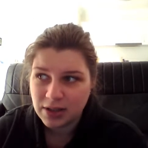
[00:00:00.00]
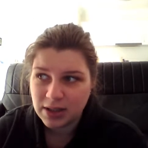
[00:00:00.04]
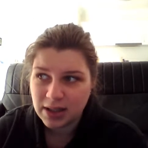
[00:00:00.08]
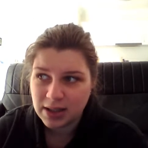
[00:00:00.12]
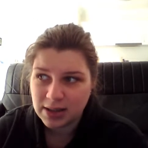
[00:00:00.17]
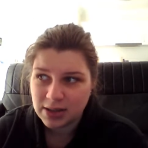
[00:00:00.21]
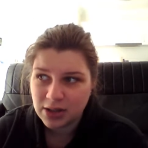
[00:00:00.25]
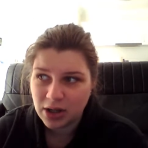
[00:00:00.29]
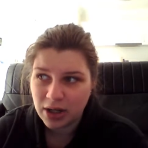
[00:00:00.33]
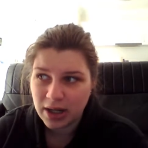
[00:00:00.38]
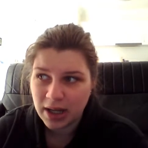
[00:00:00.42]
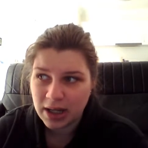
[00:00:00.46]
if
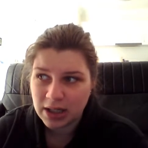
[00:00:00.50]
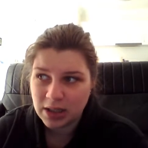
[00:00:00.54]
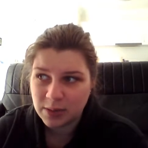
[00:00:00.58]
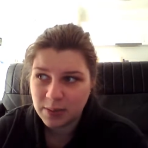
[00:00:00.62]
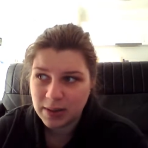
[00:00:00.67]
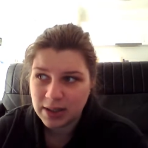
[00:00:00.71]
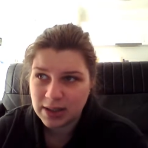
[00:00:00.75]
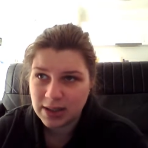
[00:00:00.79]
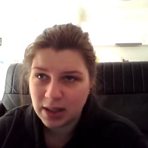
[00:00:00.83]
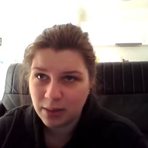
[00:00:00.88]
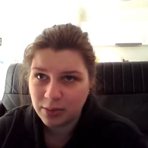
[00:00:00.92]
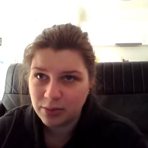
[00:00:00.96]
she does turn
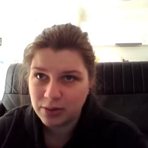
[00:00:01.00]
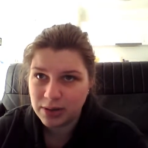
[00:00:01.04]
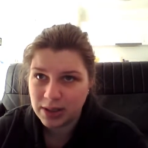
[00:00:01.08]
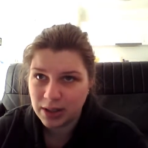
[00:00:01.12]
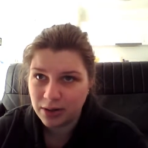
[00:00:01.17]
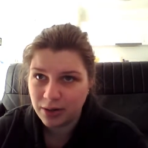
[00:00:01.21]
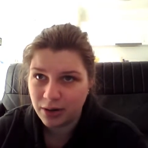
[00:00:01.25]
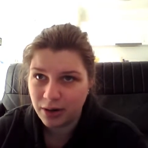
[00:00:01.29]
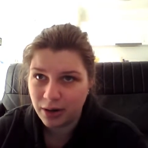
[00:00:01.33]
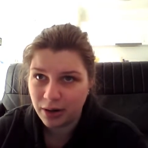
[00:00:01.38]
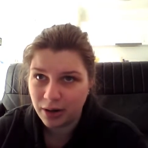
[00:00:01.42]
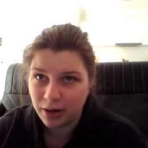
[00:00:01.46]
out to be
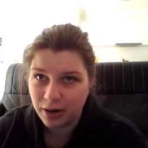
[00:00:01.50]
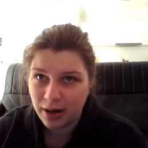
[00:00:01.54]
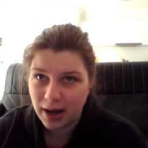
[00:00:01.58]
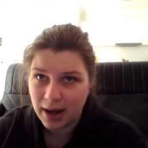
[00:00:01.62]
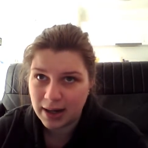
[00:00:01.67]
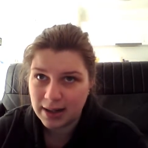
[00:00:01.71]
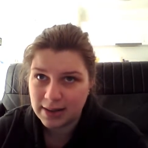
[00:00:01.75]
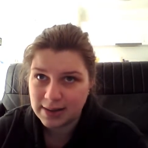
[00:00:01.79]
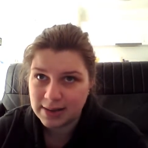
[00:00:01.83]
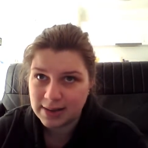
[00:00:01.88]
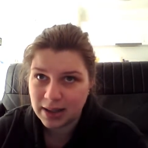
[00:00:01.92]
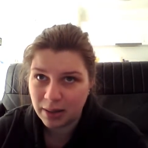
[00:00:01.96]
double
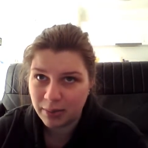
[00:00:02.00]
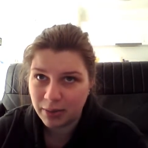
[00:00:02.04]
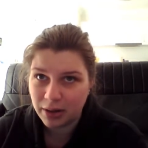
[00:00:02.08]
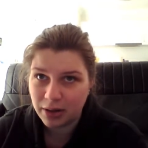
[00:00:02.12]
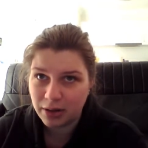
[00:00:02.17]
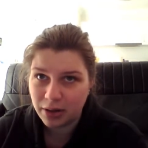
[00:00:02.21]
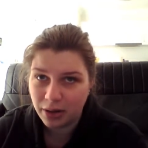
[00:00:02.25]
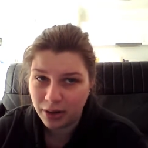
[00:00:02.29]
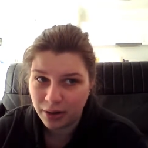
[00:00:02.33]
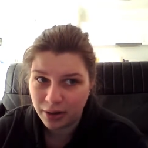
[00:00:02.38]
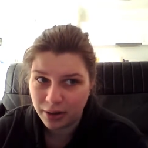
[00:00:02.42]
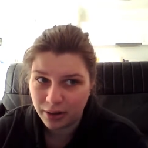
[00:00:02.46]
zero and it's
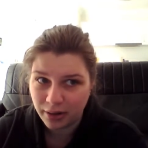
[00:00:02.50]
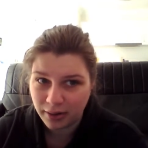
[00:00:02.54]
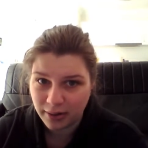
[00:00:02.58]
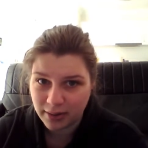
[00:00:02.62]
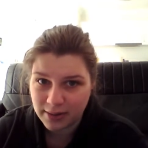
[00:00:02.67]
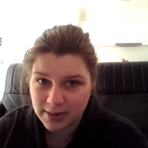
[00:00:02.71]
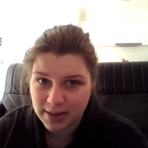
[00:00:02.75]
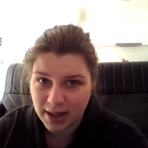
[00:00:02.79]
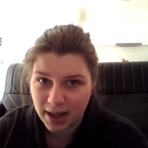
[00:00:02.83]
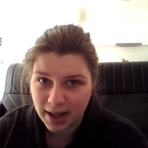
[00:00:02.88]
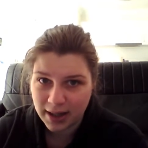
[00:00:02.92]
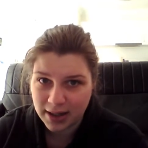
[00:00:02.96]
summer
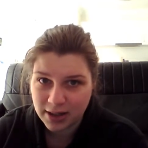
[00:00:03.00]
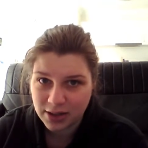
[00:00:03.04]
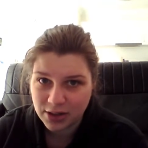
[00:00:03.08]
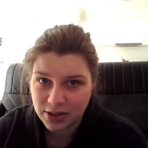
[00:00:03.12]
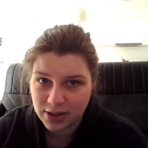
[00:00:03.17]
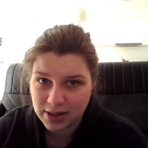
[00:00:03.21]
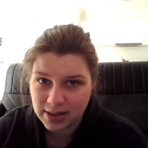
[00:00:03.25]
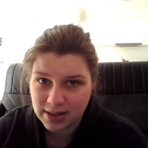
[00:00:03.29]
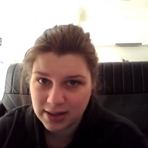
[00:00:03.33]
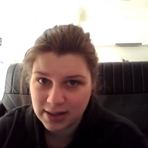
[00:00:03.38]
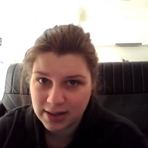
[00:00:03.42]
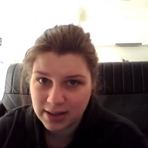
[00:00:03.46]
clothes, I
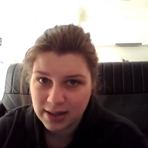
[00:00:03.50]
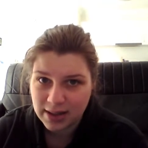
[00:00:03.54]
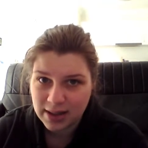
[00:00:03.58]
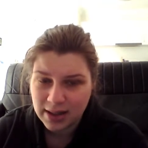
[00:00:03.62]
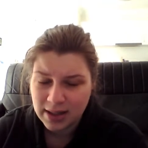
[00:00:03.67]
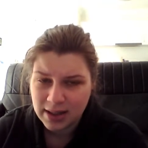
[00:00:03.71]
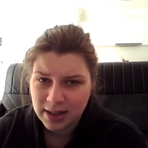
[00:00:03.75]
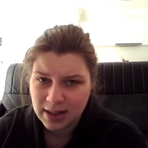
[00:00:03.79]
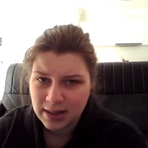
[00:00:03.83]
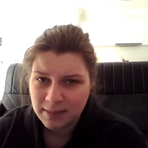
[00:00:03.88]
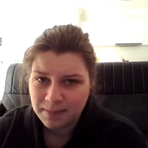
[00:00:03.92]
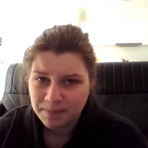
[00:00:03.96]
can
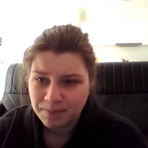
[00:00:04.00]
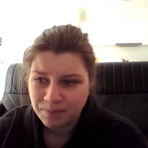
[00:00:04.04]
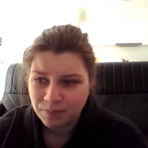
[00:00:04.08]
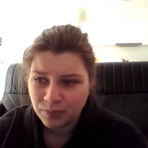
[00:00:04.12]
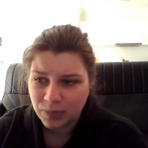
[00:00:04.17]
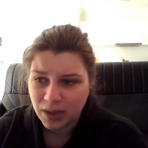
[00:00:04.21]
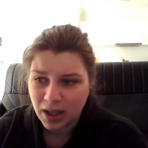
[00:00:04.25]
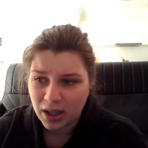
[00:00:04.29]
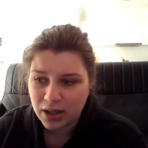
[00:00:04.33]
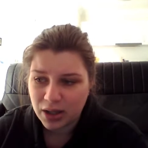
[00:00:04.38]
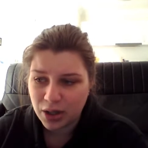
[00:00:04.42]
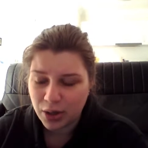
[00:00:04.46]
just
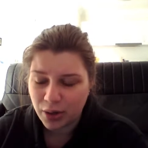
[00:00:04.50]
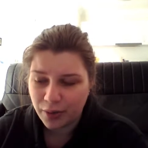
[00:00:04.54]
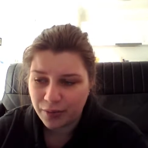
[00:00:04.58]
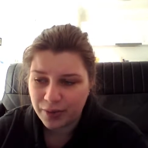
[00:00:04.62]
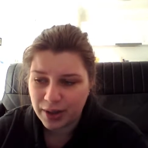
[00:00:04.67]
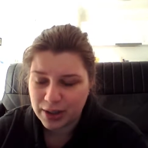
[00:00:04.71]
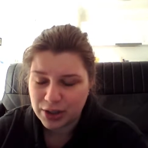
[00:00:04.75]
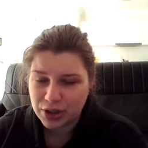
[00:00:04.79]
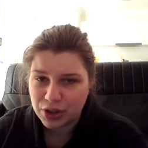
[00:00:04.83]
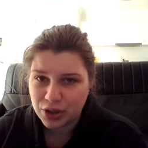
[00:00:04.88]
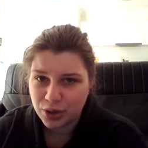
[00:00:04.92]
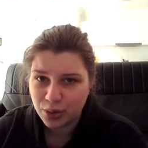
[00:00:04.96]
you
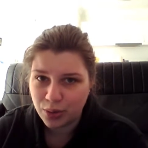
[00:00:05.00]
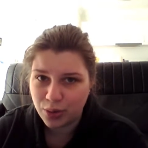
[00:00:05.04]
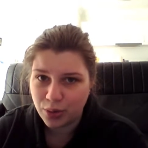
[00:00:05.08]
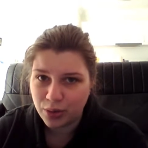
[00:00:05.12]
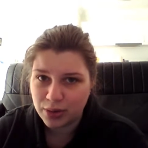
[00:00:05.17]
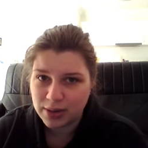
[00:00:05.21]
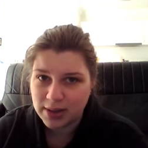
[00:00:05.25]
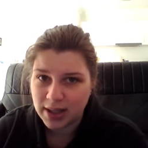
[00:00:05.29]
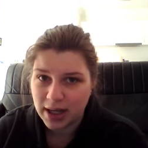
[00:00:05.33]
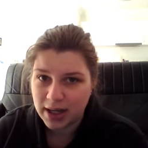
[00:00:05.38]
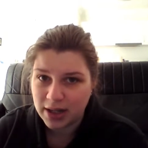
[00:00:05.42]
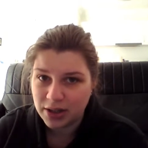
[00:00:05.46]
know, if they're
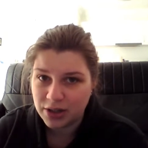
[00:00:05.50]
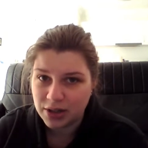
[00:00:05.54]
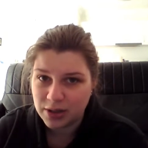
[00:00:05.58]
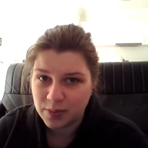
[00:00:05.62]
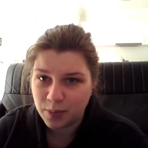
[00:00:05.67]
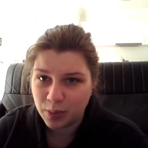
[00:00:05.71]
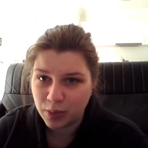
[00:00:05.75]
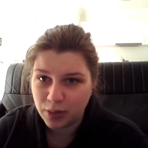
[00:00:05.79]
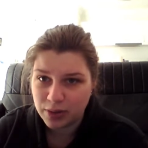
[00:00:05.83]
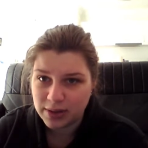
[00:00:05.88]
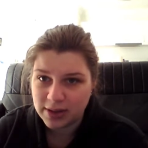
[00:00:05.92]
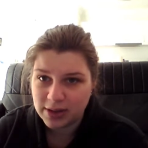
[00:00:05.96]
shorts, I
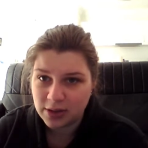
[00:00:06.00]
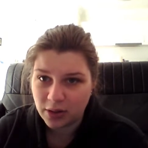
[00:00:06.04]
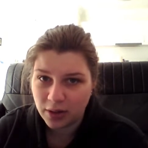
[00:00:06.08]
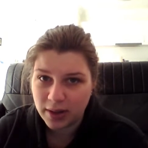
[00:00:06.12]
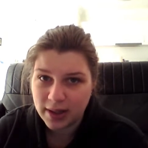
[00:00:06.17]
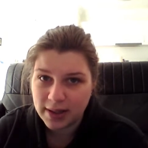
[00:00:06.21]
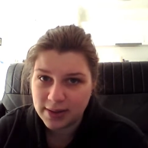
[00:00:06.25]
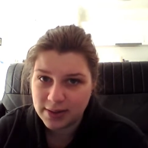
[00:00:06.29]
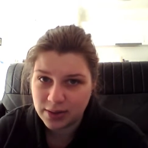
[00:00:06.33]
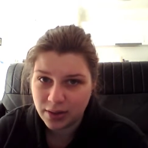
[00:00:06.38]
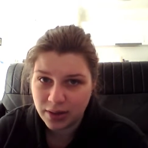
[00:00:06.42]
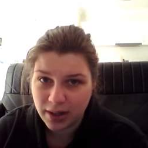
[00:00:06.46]
can just put
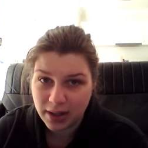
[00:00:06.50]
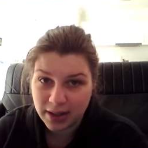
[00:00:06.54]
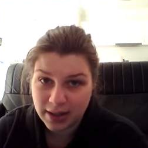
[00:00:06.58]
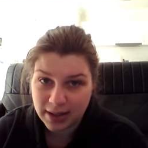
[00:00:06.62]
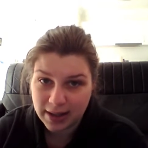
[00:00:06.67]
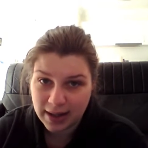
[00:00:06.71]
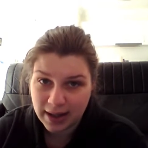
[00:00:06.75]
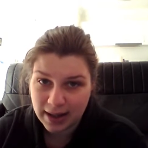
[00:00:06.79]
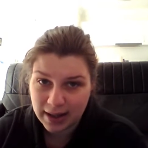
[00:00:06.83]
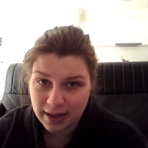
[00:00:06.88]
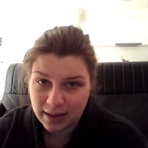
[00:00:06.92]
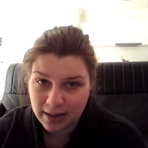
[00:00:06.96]
stockings on
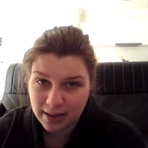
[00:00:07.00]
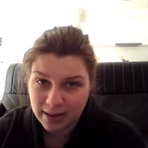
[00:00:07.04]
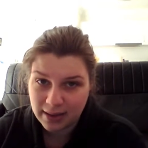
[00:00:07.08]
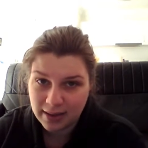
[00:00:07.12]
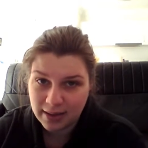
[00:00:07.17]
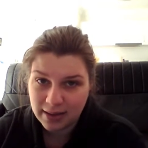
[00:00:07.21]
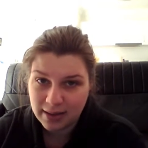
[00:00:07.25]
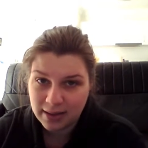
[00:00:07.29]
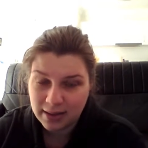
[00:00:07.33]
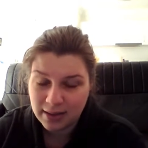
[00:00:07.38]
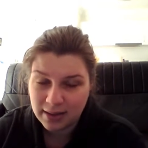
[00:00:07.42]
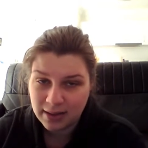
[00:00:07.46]
underneath.